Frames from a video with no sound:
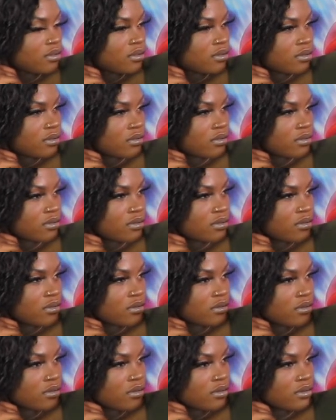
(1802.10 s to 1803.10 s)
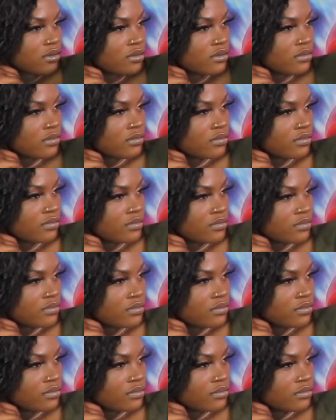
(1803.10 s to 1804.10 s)

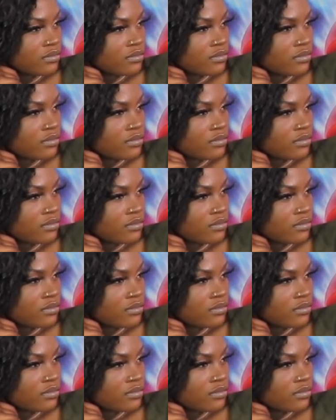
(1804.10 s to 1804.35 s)
The person shown says nothing.